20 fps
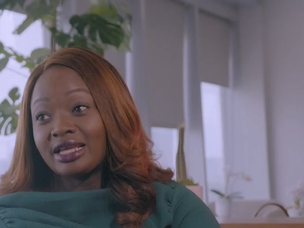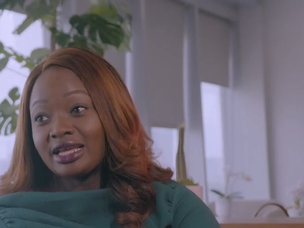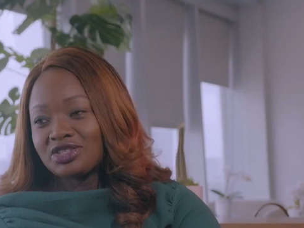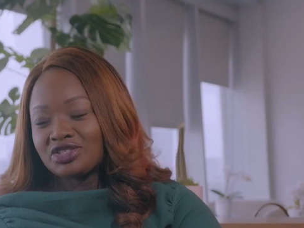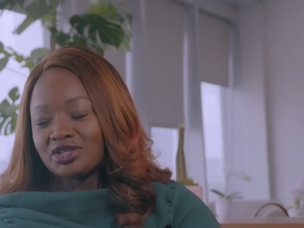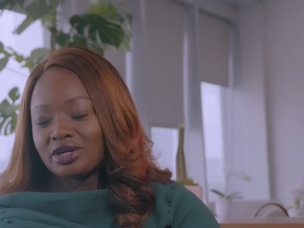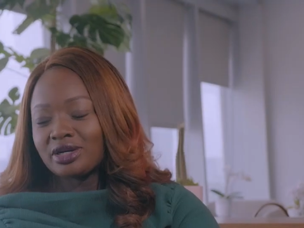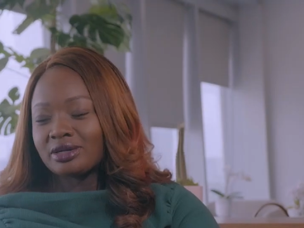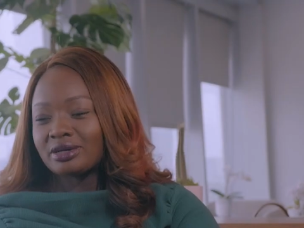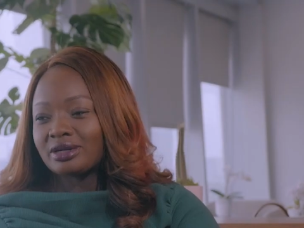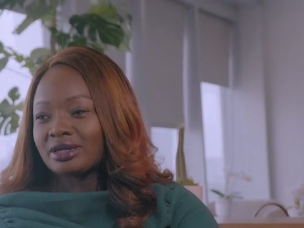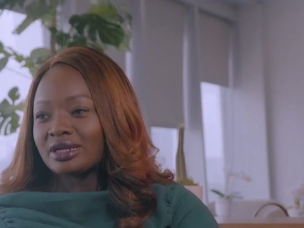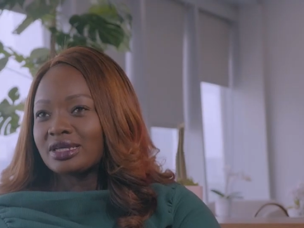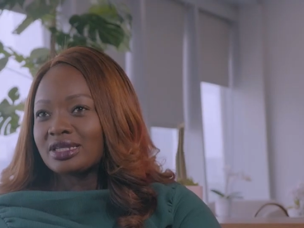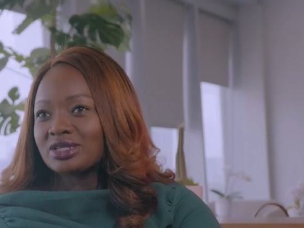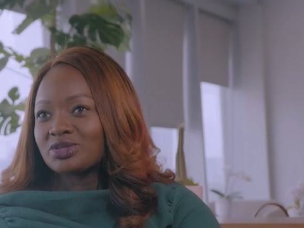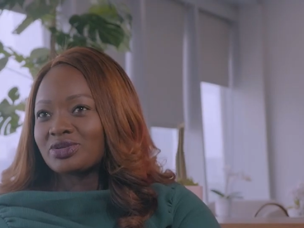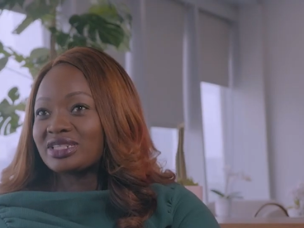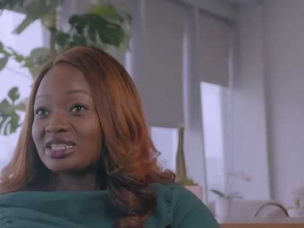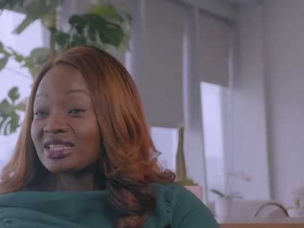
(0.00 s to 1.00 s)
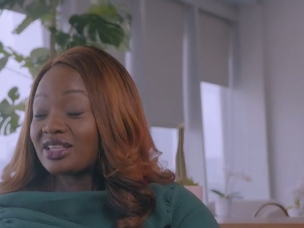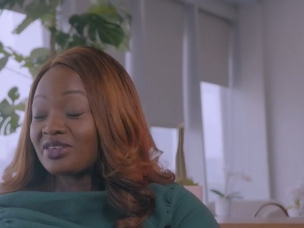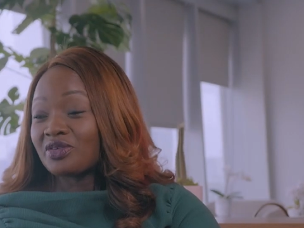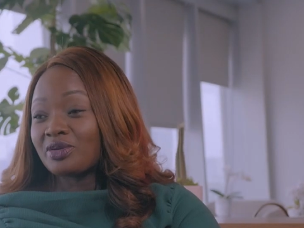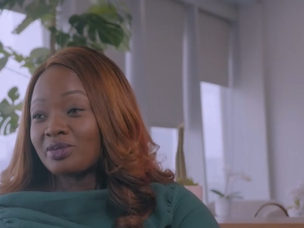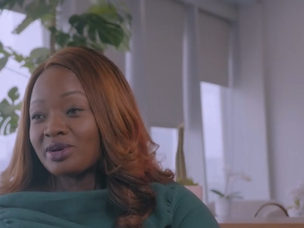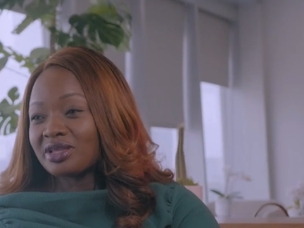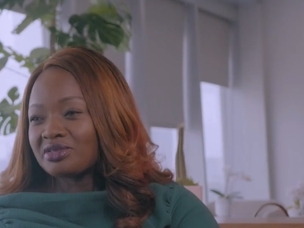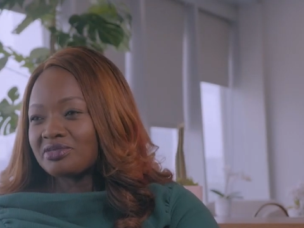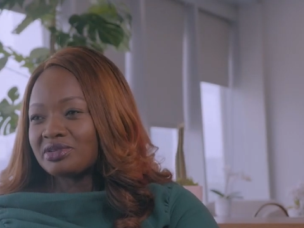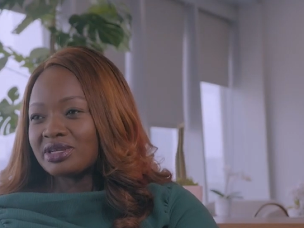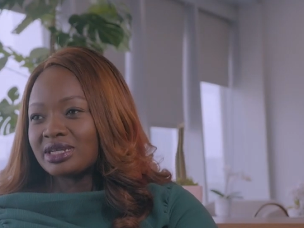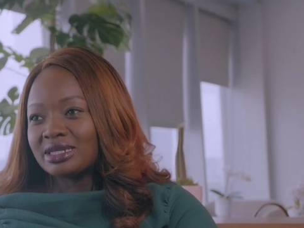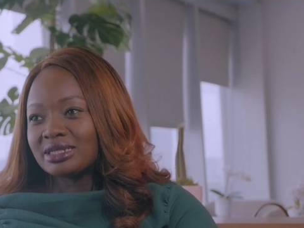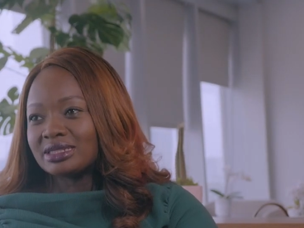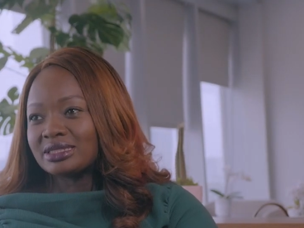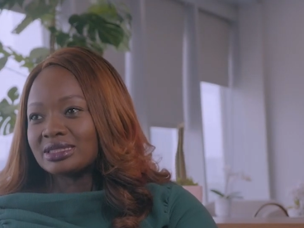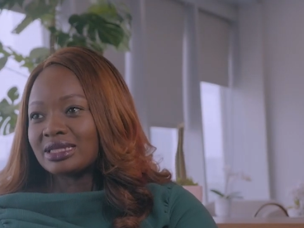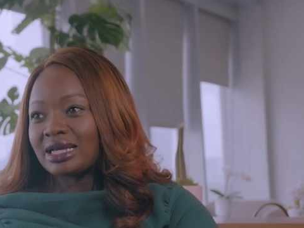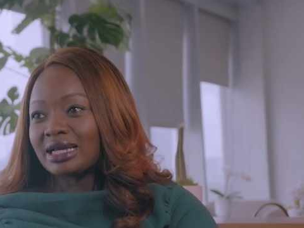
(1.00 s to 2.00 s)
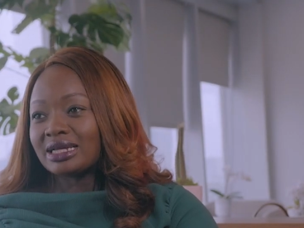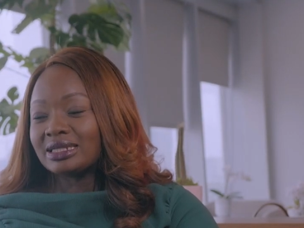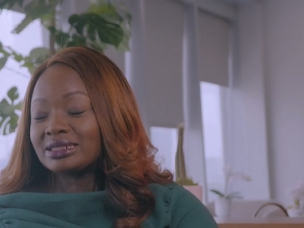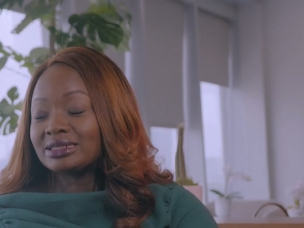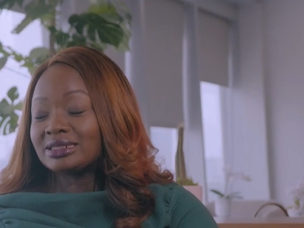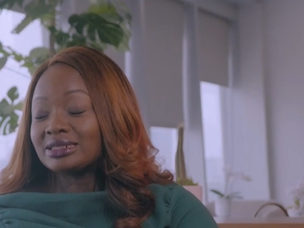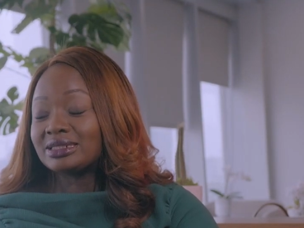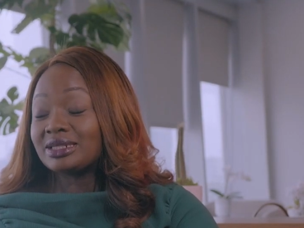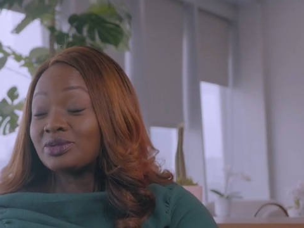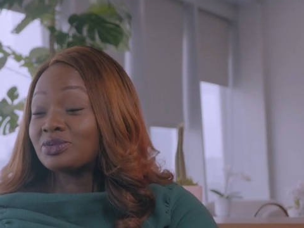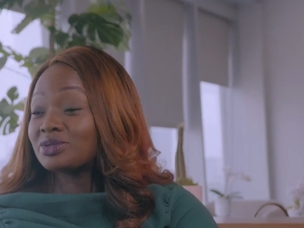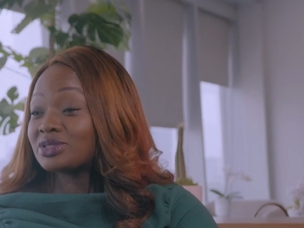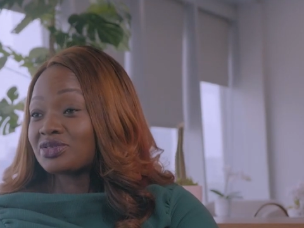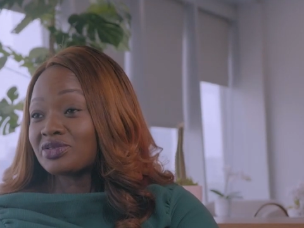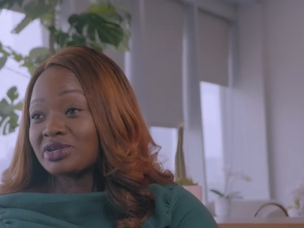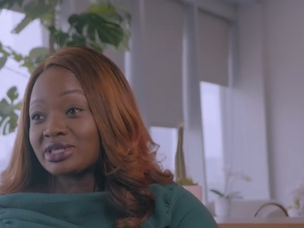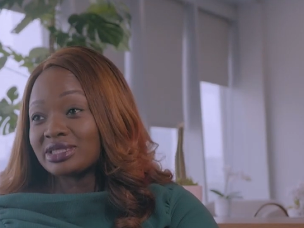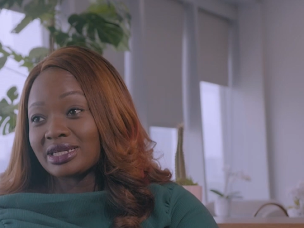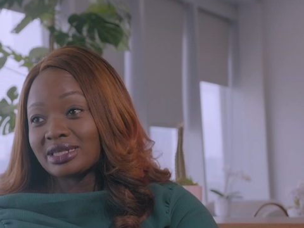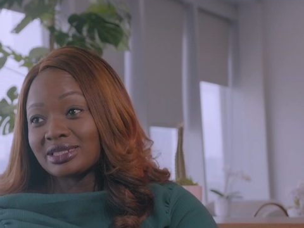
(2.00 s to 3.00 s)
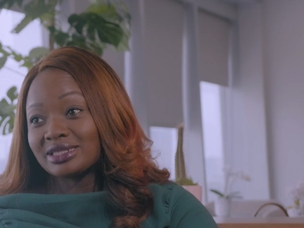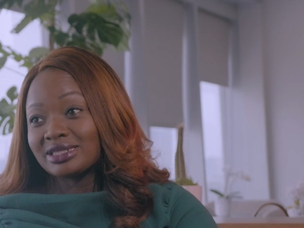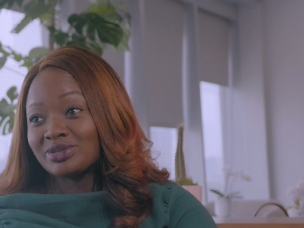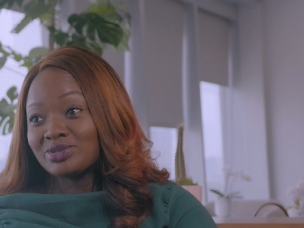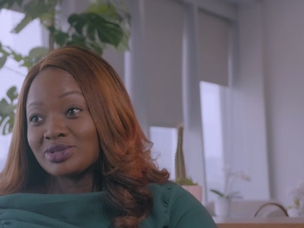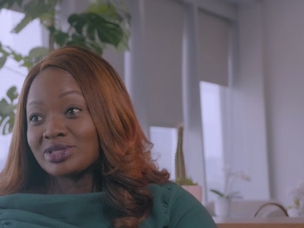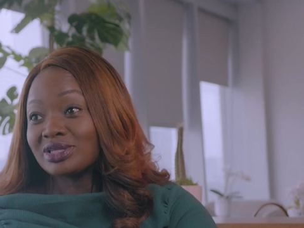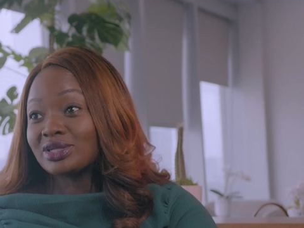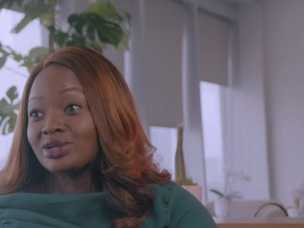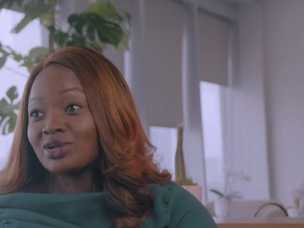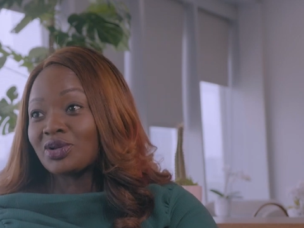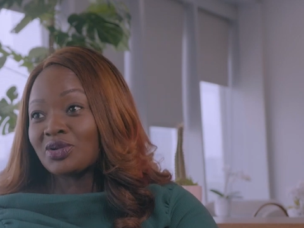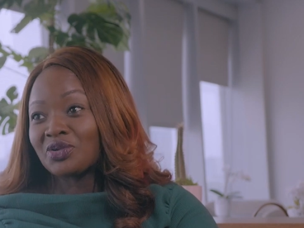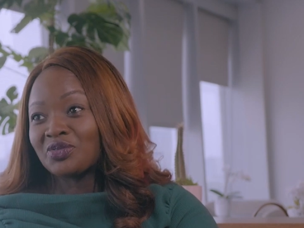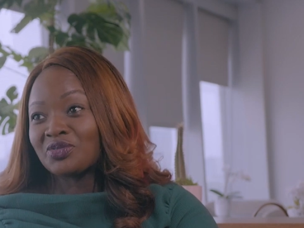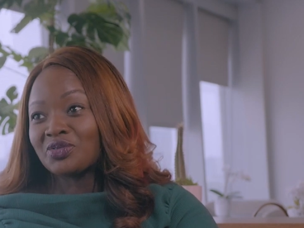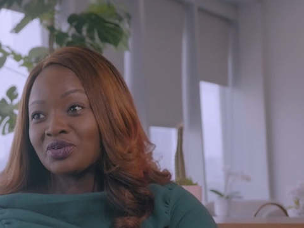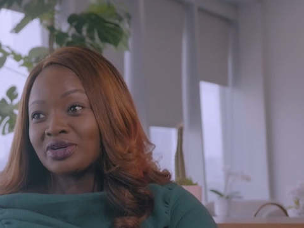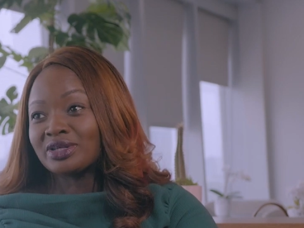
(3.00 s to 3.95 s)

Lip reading: in HR. So I did that for about 3 years, and it was great actually. It was a lot of